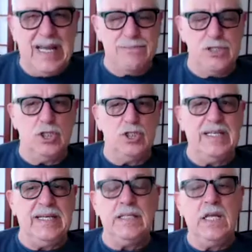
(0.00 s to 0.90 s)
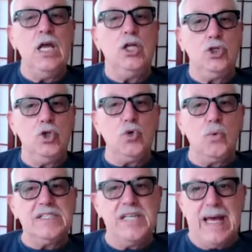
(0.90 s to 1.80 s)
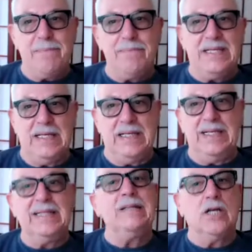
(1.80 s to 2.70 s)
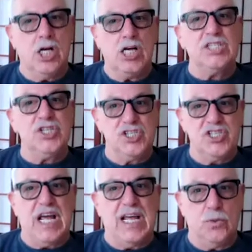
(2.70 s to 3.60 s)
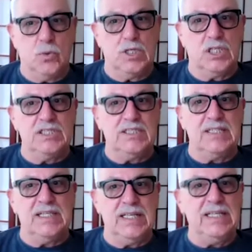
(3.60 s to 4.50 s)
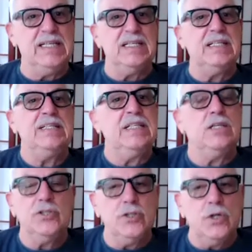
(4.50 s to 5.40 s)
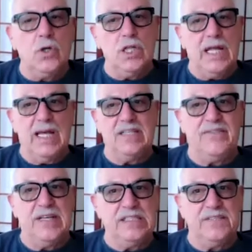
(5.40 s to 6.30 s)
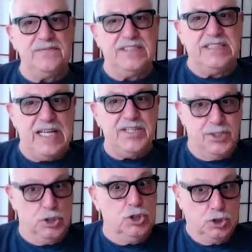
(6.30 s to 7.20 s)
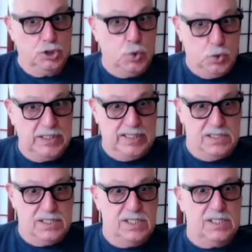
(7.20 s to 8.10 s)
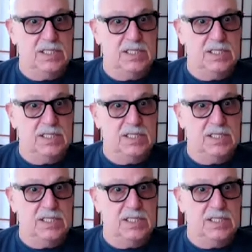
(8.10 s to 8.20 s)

absolutely. And look what's happening in the conscious dying world. The whole advent of death doulas.